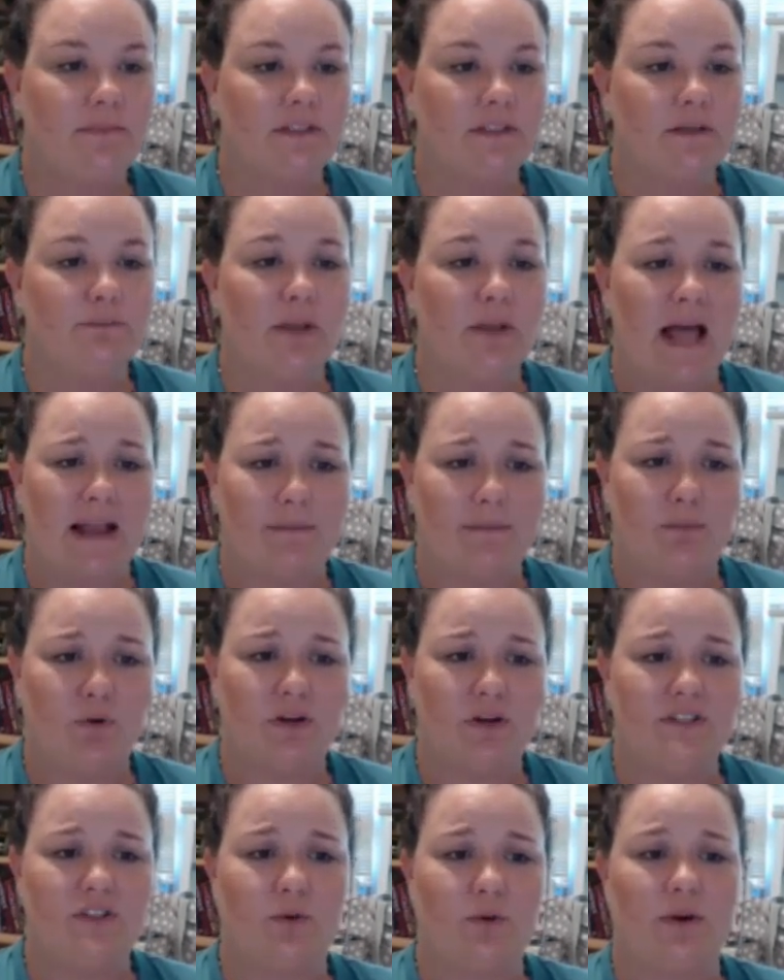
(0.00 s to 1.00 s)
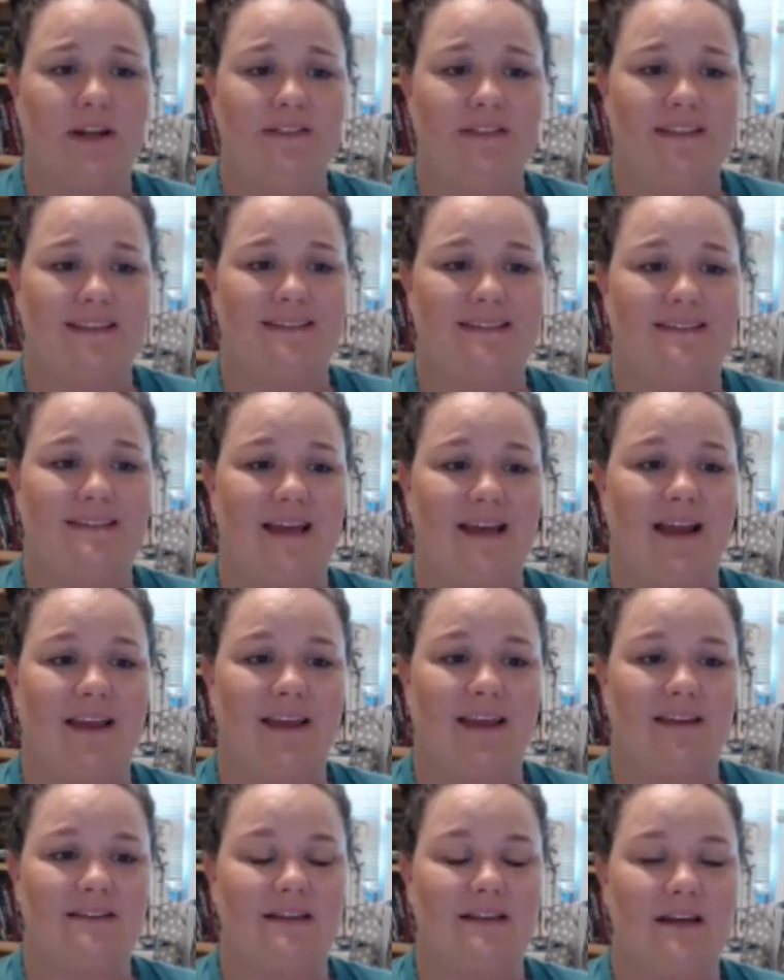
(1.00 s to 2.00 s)
Blackboard. So we're in the
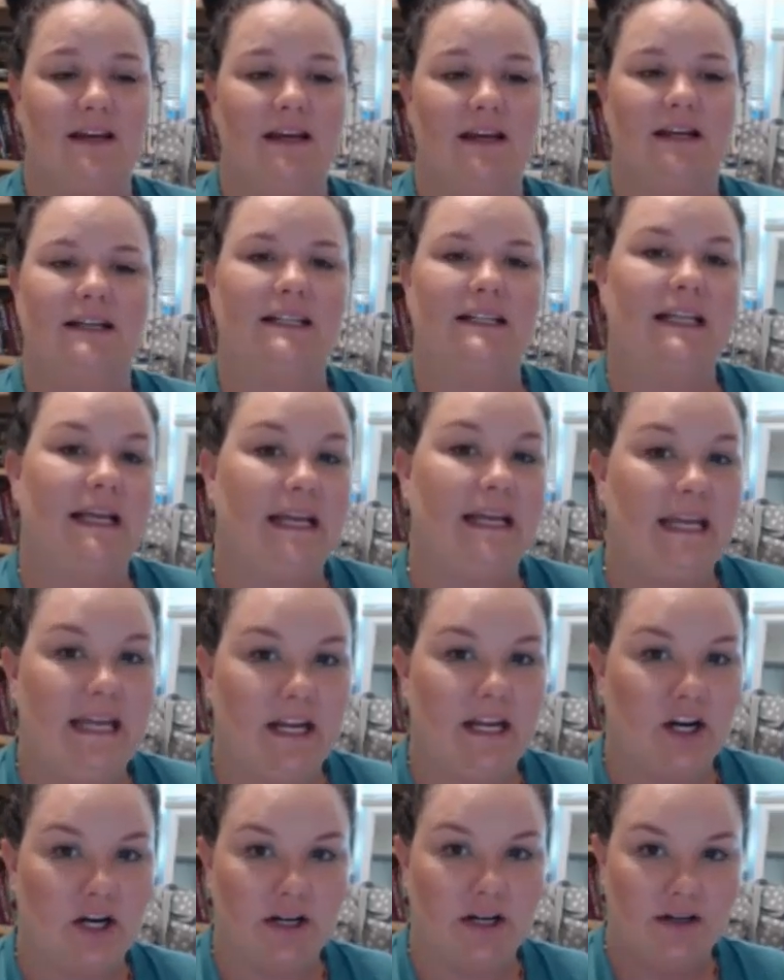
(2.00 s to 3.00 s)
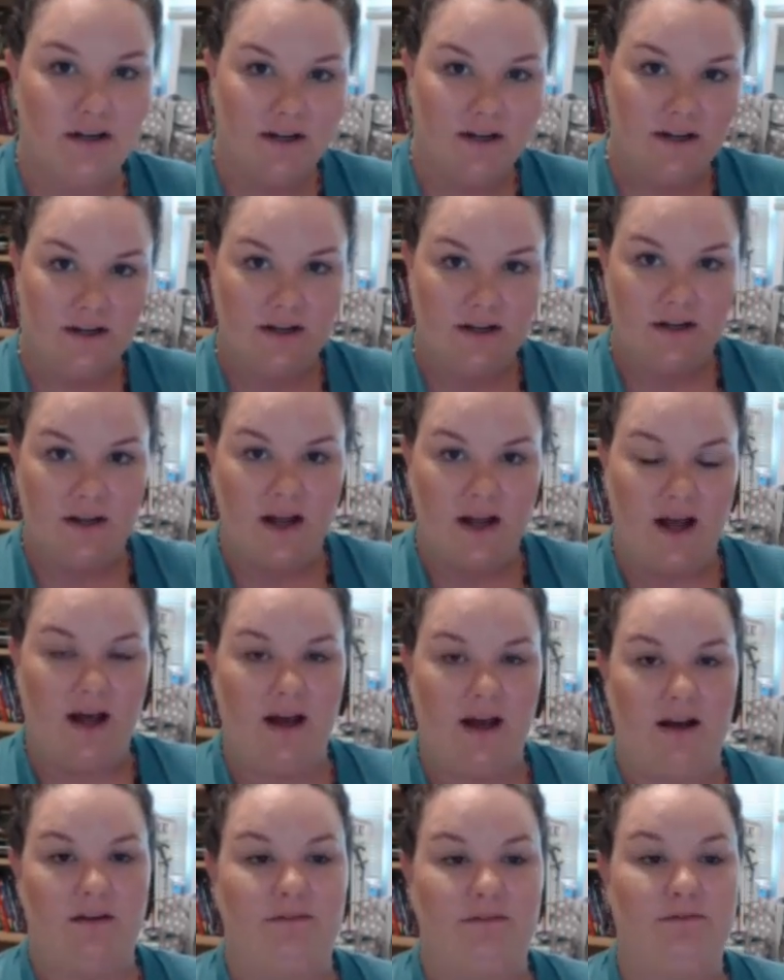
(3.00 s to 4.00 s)
second click here
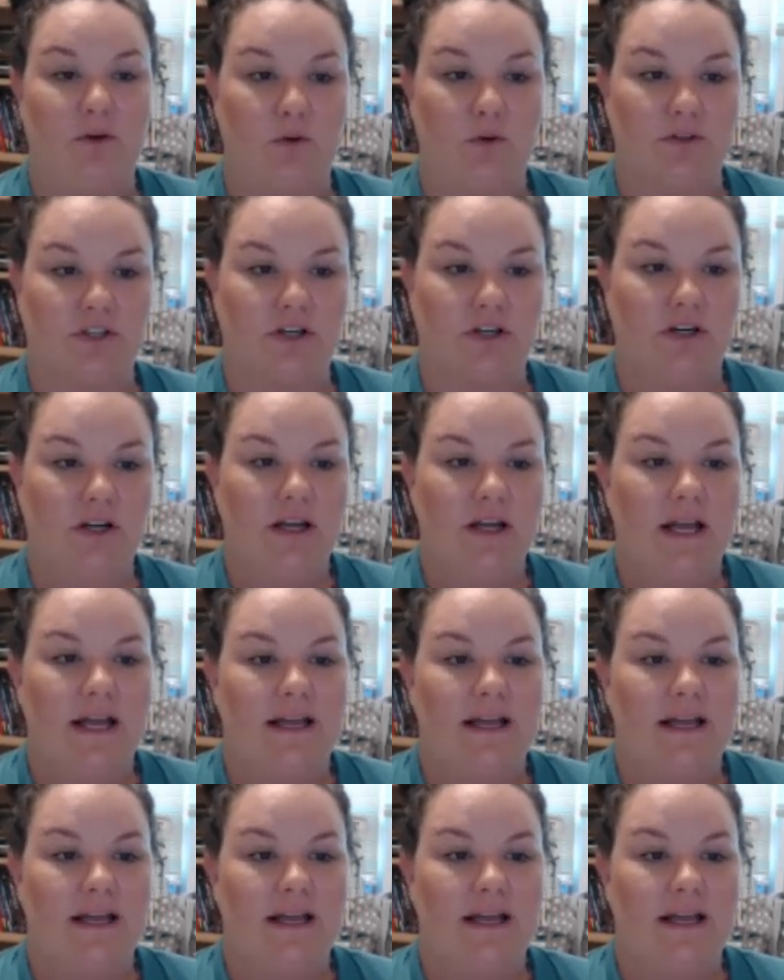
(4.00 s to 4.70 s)
folder,